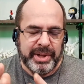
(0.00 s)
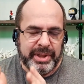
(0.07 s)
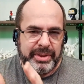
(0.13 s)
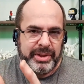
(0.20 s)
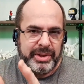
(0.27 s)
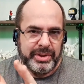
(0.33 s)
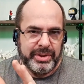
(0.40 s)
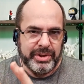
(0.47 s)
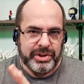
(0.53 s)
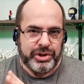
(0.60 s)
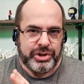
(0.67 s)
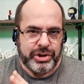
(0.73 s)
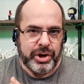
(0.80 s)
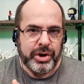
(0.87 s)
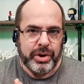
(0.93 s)
the
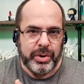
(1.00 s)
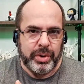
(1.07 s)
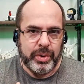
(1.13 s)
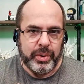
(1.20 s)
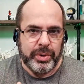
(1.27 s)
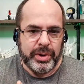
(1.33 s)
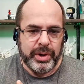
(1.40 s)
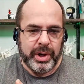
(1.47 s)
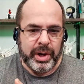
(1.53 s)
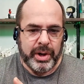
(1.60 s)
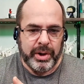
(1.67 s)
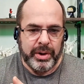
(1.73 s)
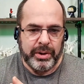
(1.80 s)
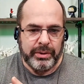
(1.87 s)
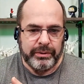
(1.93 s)
show
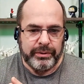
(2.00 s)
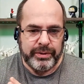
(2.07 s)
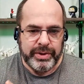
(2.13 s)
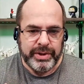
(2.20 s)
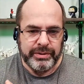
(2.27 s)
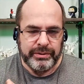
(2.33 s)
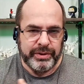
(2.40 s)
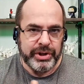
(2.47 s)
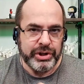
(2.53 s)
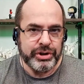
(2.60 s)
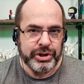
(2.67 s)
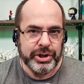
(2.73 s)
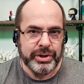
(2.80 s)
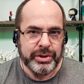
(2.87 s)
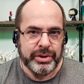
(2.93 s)
of
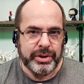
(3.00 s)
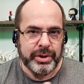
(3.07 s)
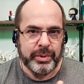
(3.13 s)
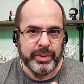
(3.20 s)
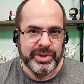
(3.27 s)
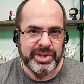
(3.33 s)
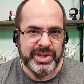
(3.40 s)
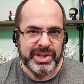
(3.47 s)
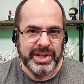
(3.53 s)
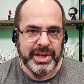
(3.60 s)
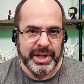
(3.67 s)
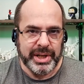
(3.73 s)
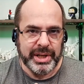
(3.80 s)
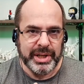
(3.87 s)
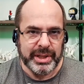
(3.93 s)
division that we're
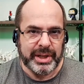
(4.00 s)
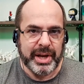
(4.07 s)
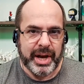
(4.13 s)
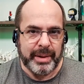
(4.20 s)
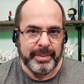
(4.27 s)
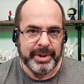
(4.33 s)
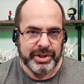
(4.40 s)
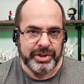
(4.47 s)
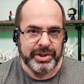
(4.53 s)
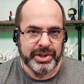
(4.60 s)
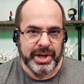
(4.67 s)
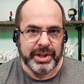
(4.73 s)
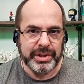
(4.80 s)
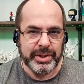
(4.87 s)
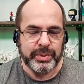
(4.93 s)
seeing in the comments just
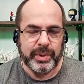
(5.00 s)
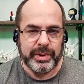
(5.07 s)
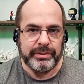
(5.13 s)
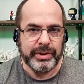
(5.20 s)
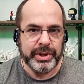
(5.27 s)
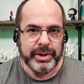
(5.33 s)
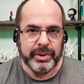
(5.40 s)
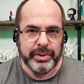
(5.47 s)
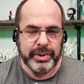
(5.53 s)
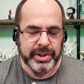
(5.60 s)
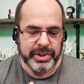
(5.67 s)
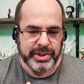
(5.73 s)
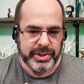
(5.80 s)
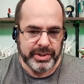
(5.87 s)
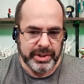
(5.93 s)
on this one video
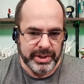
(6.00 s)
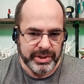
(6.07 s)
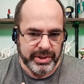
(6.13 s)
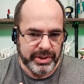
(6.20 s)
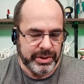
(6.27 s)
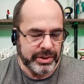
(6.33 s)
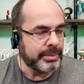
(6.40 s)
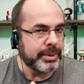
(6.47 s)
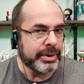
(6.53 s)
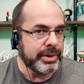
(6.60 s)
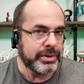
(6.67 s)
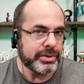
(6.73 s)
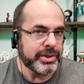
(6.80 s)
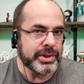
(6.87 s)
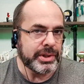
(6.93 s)
is super
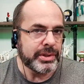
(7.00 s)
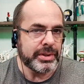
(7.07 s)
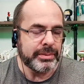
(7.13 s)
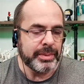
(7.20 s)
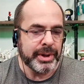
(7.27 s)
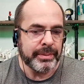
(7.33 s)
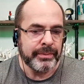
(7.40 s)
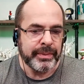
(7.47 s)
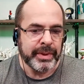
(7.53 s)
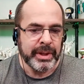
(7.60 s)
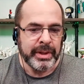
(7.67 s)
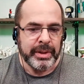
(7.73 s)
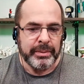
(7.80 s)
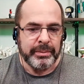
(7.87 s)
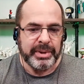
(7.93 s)
interesting to me,
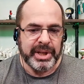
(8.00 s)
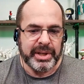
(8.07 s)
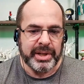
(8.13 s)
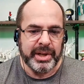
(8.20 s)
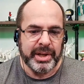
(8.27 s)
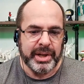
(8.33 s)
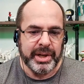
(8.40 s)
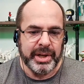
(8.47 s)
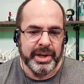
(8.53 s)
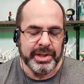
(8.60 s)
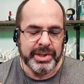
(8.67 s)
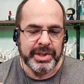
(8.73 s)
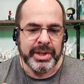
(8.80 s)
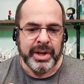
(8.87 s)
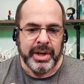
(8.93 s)

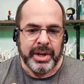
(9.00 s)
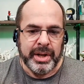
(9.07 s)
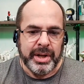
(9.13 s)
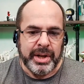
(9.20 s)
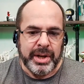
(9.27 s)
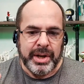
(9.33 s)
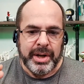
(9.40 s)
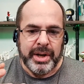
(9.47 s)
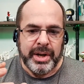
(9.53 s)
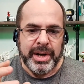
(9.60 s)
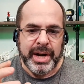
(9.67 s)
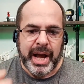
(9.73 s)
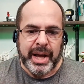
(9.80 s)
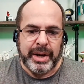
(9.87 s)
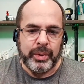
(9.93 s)
because
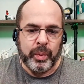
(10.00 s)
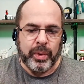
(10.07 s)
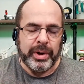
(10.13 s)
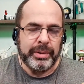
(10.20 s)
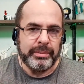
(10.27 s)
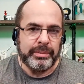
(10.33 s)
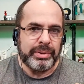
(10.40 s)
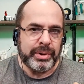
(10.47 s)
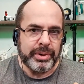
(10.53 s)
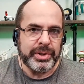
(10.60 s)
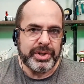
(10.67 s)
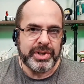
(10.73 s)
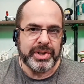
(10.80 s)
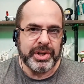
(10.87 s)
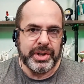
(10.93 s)
not one
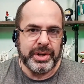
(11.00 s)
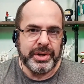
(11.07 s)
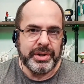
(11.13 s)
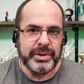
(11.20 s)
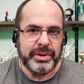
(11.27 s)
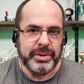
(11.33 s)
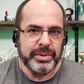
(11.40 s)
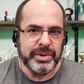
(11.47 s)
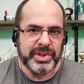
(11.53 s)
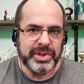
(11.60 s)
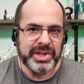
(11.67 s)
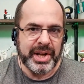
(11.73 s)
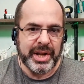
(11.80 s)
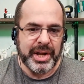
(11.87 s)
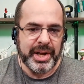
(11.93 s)
person who
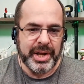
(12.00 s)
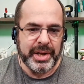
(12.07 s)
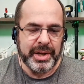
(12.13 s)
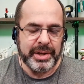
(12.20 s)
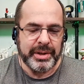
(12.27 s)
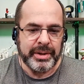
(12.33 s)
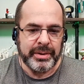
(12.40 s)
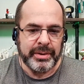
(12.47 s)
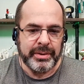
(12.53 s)
said